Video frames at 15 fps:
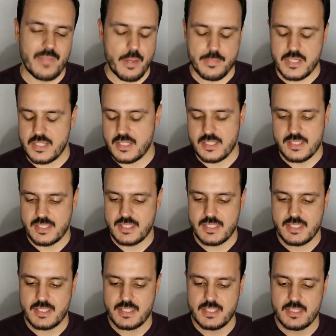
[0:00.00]
I mean,
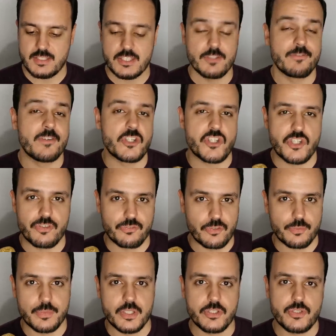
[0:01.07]
it's sufficient
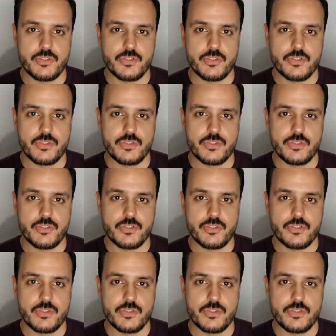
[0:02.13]
for me